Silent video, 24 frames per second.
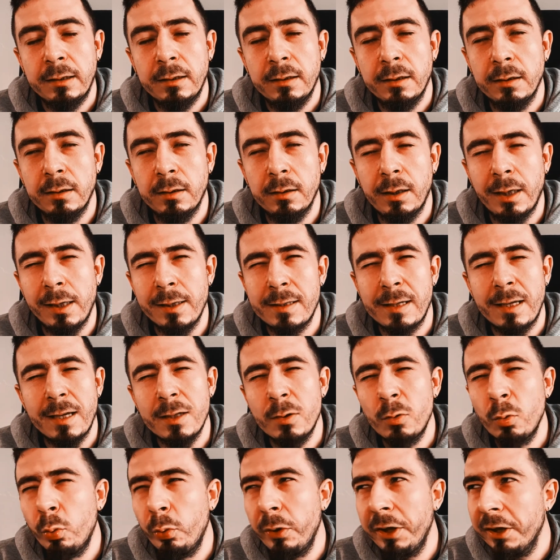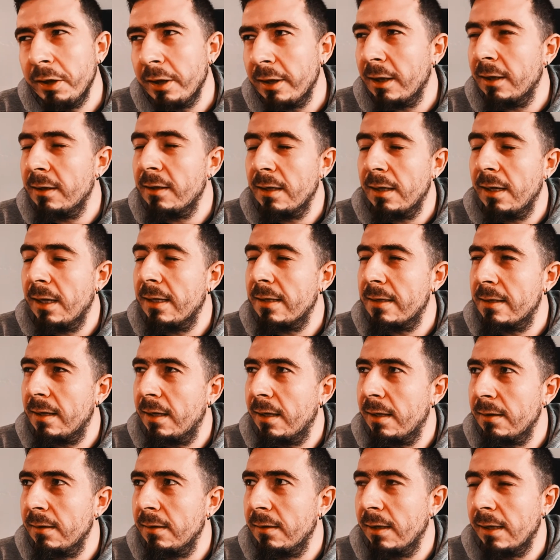As weird
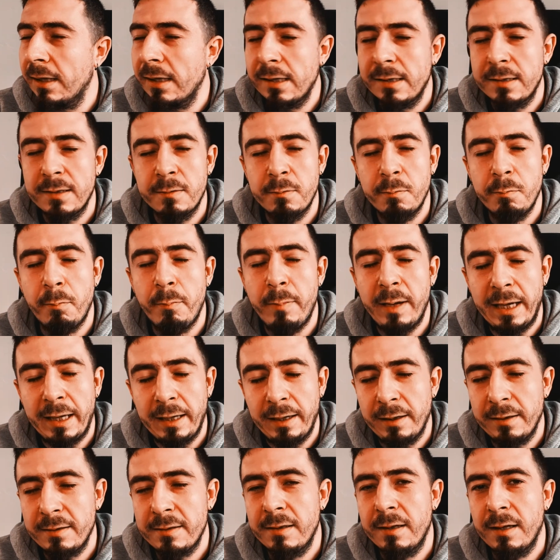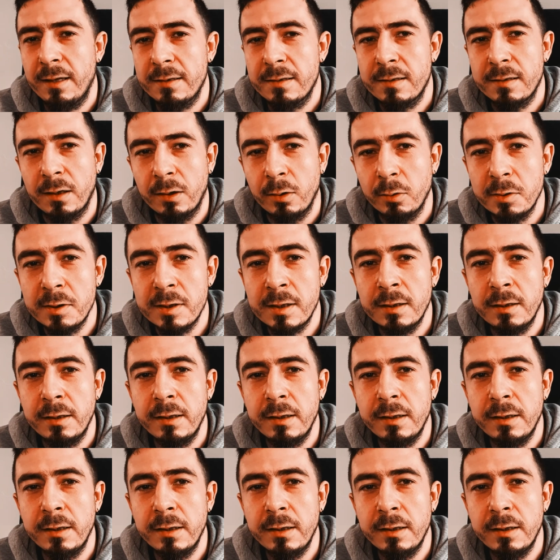and as bad as that sounds,